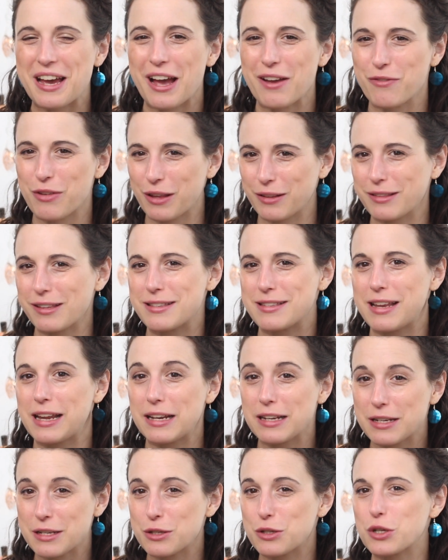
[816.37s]
I feel like this
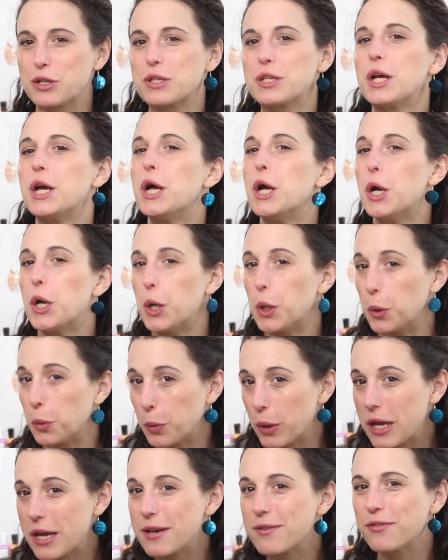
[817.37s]
data is just
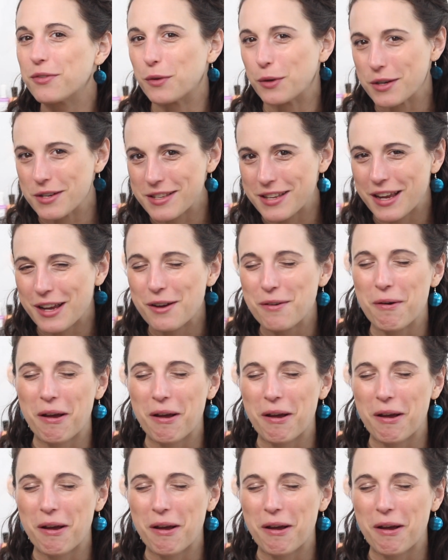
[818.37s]
reinforcing